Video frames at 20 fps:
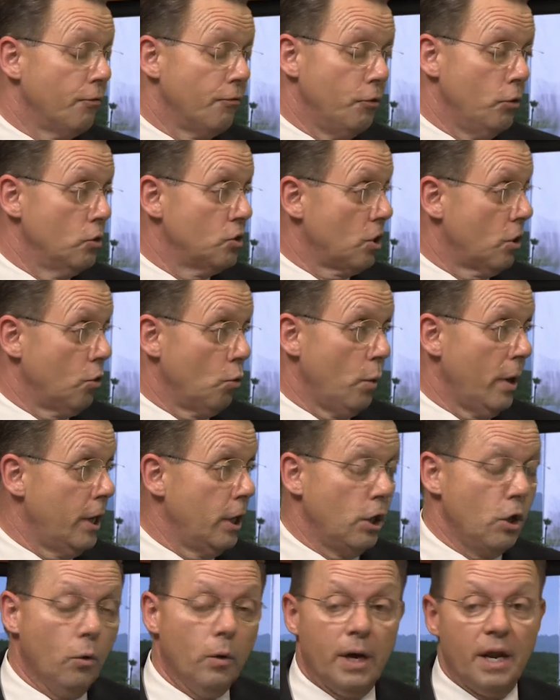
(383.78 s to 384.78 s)
reviews are the way to
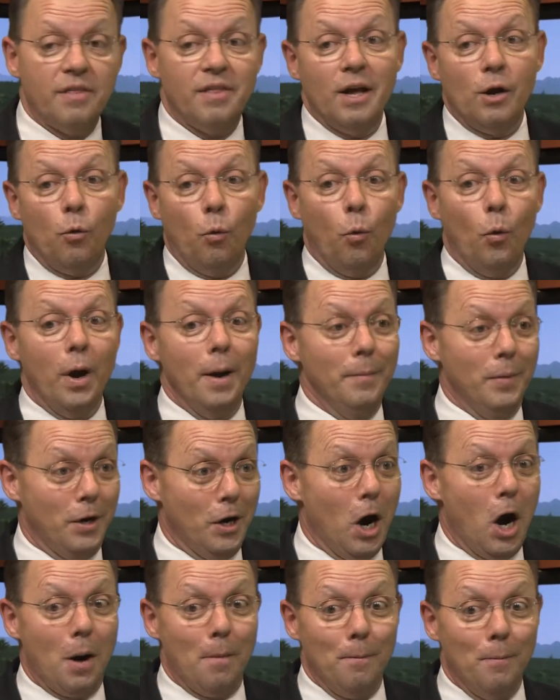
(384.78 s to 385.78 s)
go, and I yeah. think women
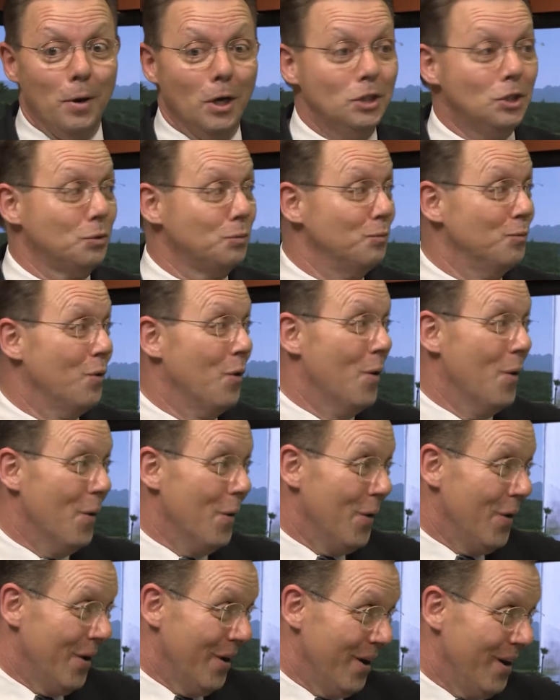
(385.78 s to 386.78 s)
are much
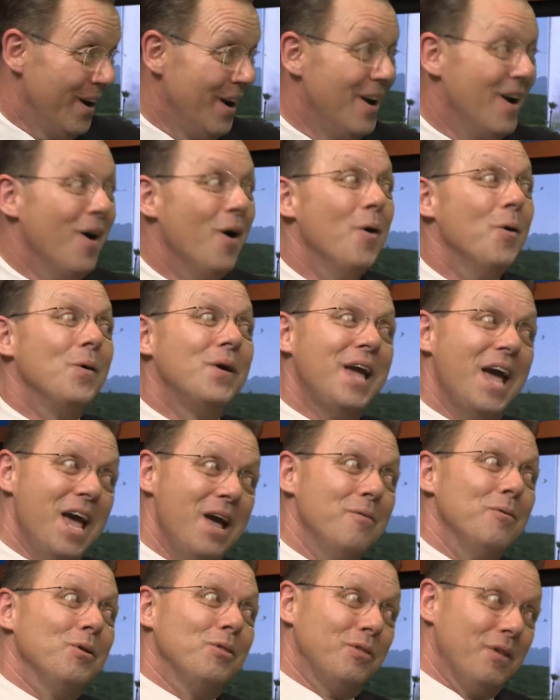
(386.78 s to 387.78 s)
more yeah, okay
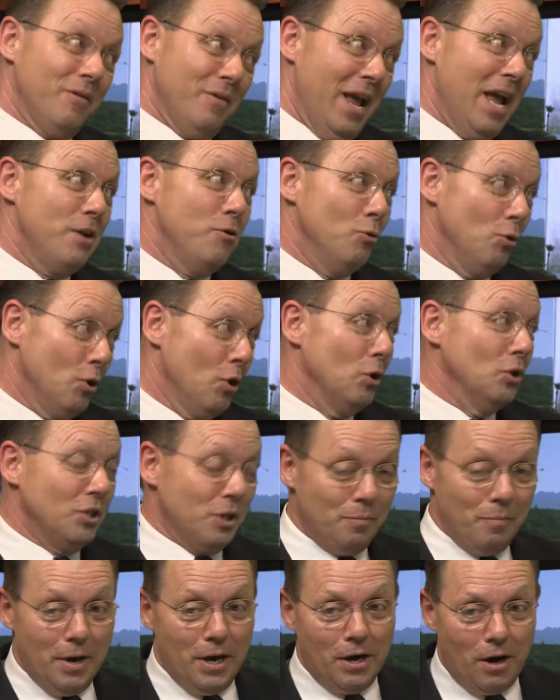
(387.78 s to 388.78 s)
them. with annual goals
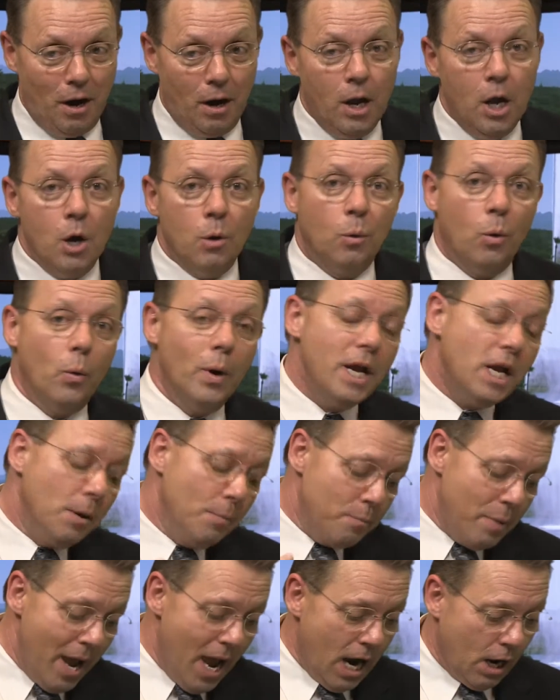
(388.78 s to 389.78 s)
than men are. When we
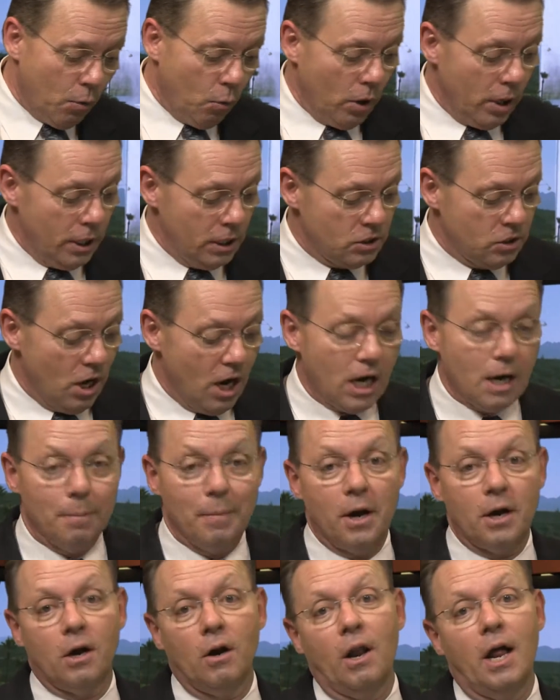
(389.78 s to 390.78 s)
come back, we're going to talk
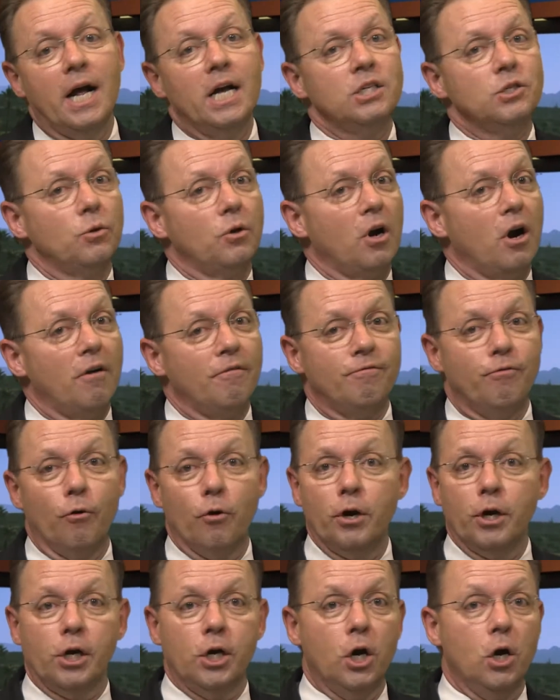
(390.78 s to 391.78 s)
about our last one, our four
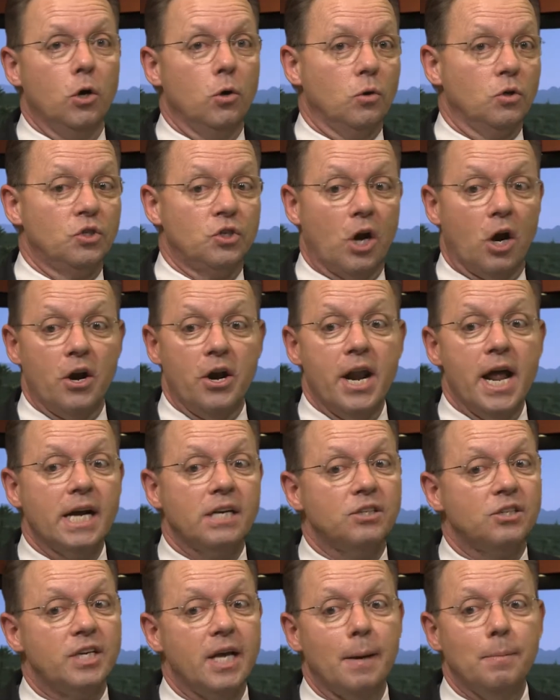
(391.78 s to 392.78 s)
to so our
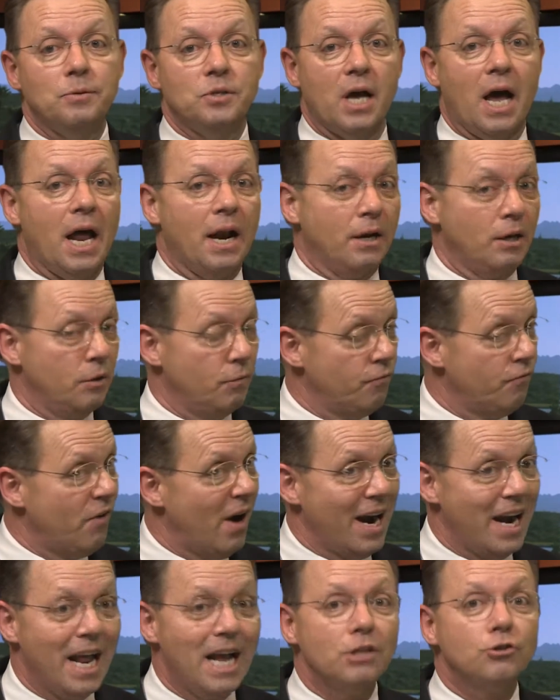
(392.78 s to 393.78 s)
next steps on
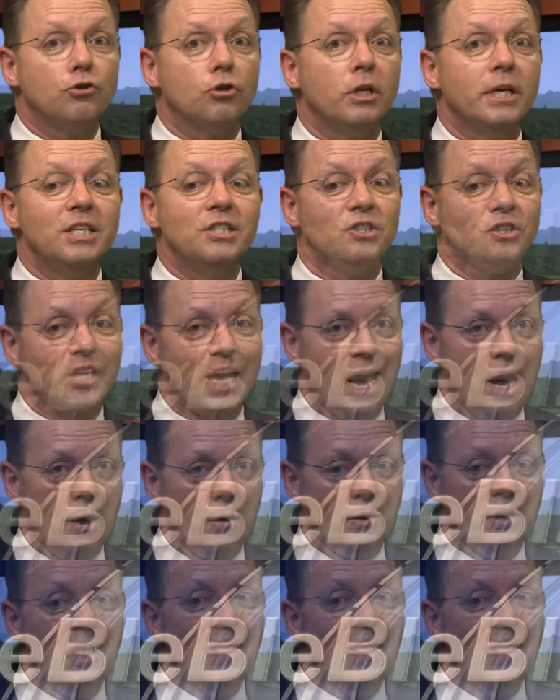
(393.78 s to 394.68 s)
financially sound